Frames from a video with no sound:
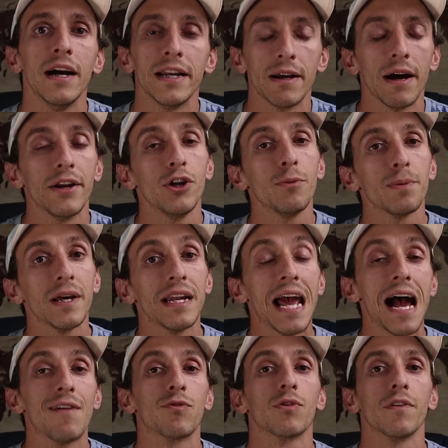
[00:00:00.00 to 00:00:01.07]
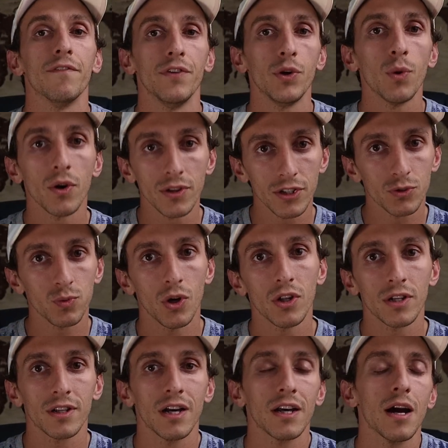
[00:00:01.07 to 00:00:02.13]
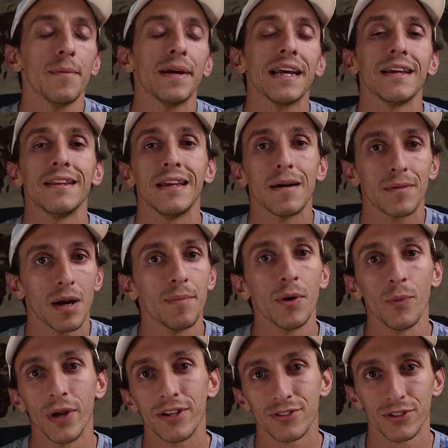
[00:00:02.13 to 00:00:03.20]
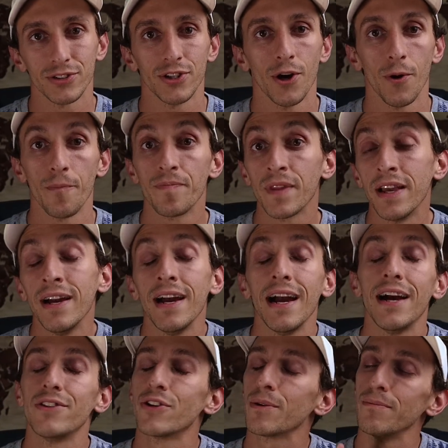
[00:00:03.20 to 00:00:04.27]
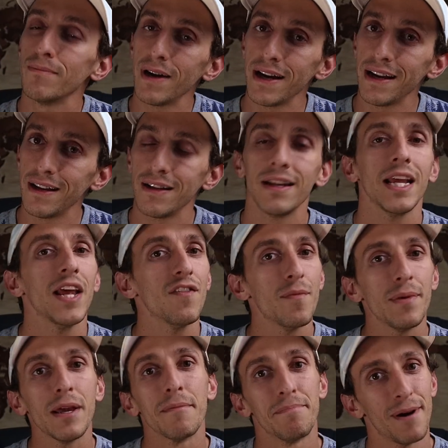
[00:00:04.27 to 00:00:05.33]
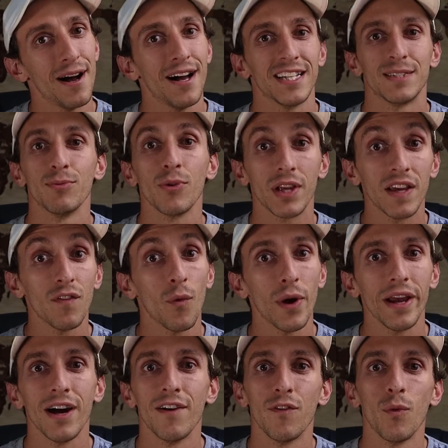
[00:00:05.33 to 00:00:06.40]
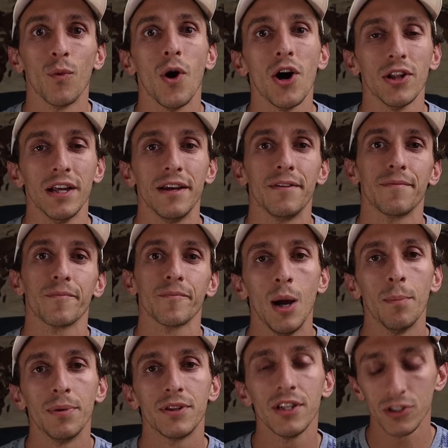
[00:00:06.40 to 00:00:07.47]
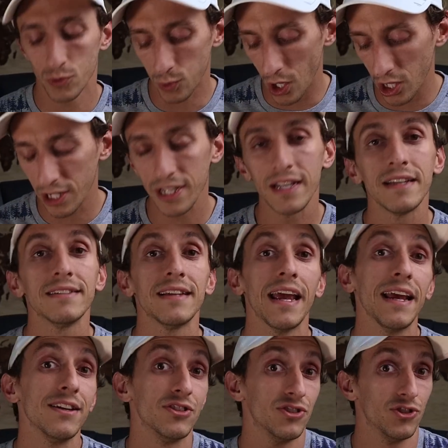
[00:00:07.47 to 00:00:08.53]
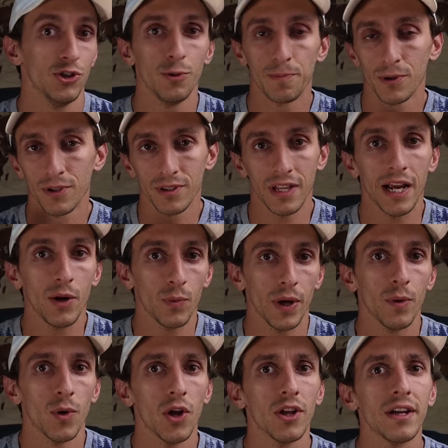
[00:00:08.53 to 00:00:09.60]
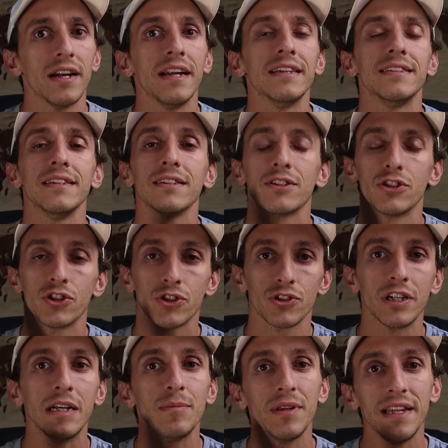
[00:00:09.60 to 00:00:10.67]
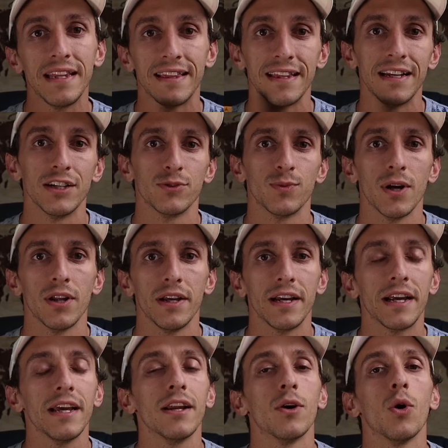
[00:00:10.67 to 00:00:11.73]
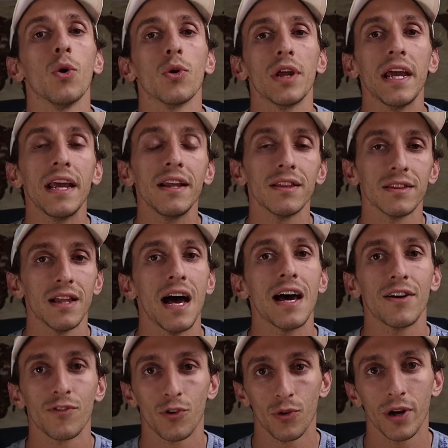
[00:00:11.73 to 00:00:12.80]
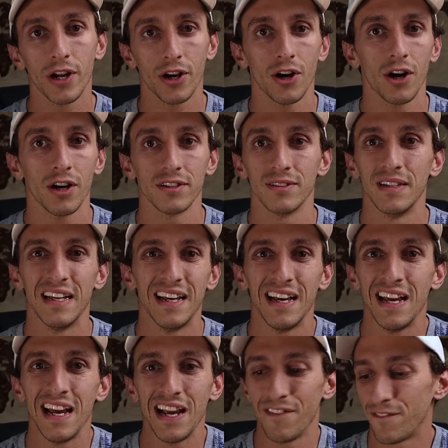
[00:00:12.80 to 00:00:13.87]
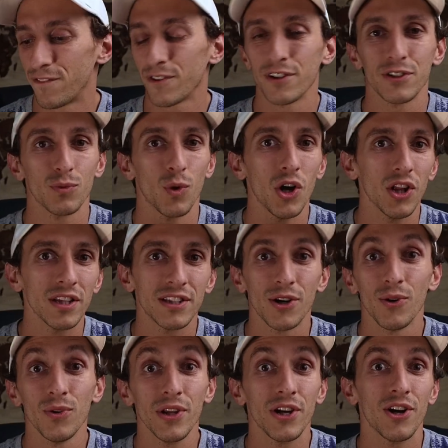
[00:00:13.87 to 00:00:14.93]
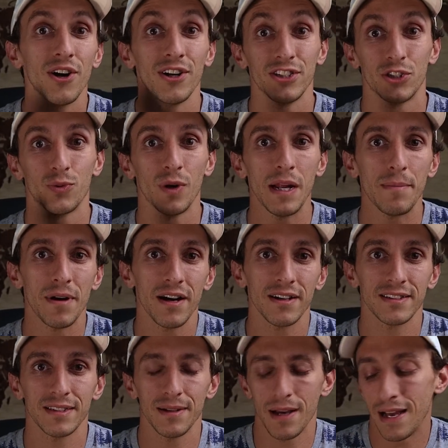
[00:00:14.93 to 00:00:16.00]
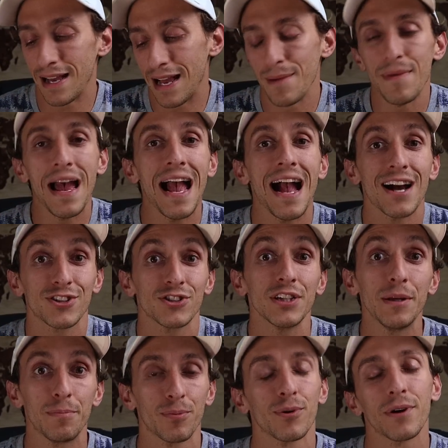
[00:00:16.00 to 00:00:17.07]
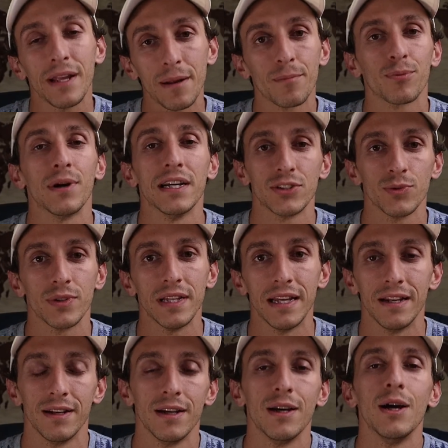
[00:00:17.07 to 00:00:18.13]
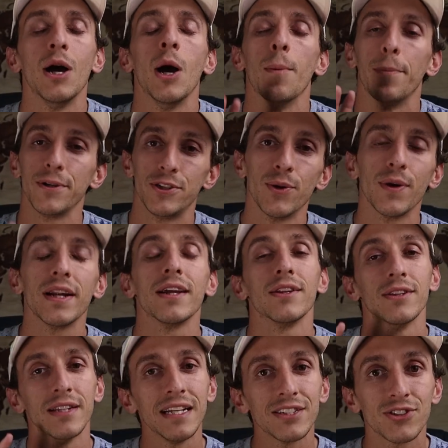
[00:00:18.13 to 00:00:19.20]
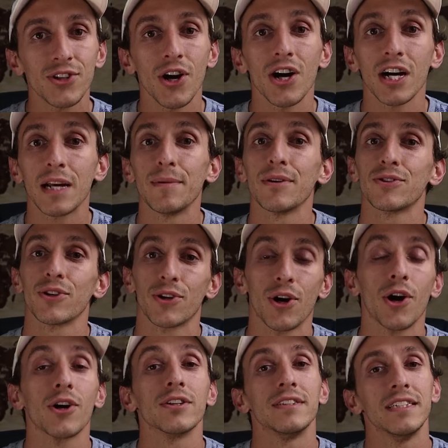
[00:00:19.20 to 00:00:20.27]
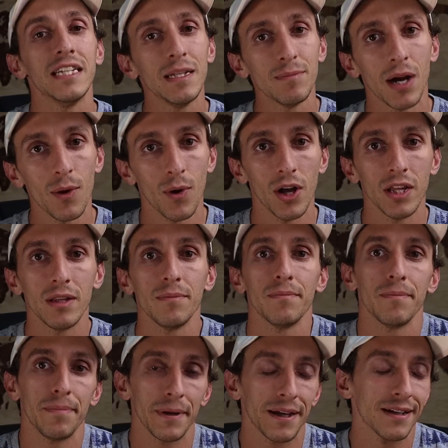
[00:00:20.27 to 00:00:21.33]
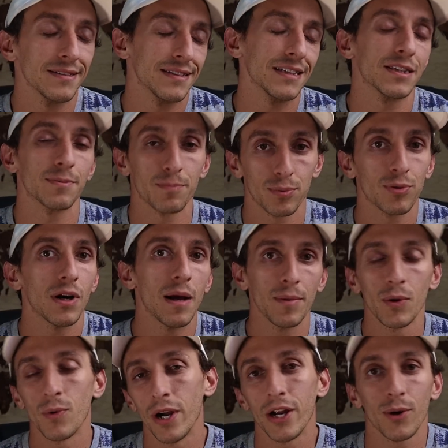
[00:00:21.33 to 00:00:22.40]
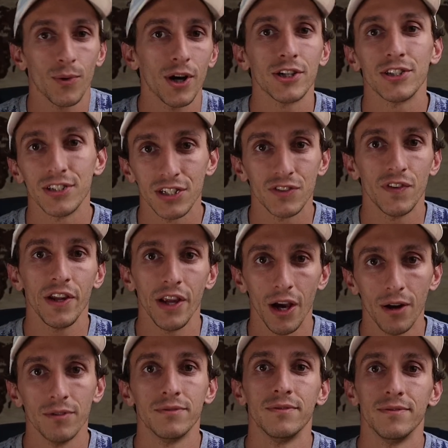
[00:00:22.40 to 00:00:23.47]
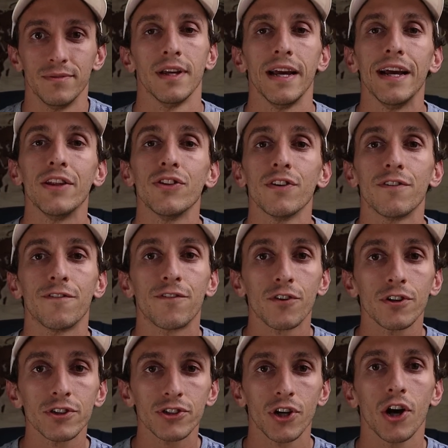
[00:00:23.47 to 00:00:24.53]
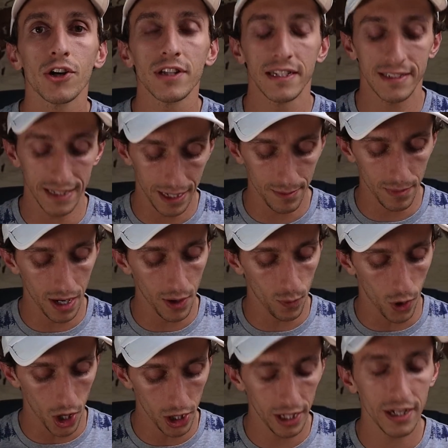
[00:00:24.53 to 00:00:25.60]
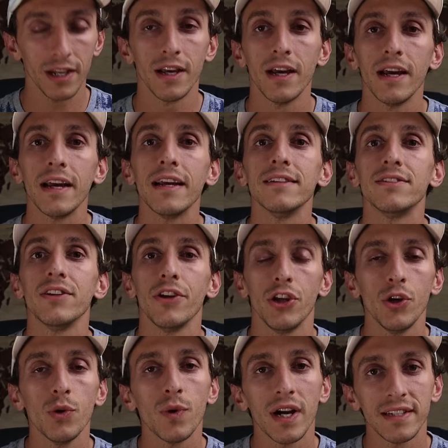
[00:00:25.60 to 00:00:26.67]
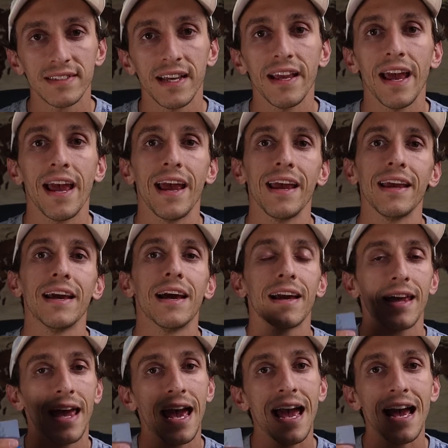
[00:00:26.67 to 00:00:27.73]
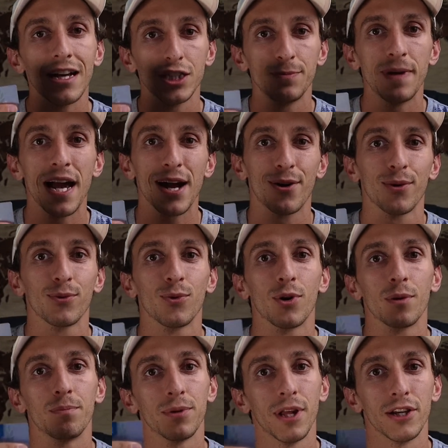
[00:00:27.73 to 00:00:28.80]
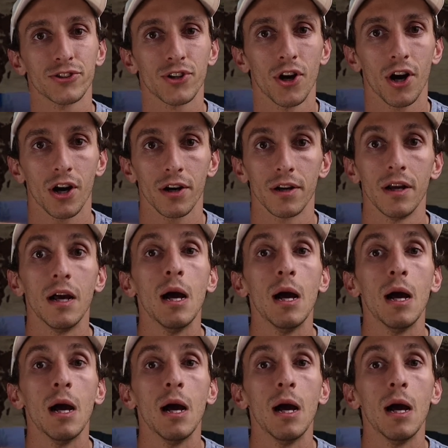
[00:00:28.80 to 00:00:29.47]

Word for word: Now, I do plan to have a review on this wallet coming in the upcoming weeks or so, and there might even be a possible giveaway of a wallet. But this wallet is a super lightweight wallet and it's extremely thin as well and can hold a lot of credit cards. And for a wallet that only costs 20 bucks, I'm actually pretty impressed with it. But you know what? Let's talk about the cards in my wallet because that's probably why you're watching this video. And the first card that's in my wallet is the USAA Cashback Reward Plus card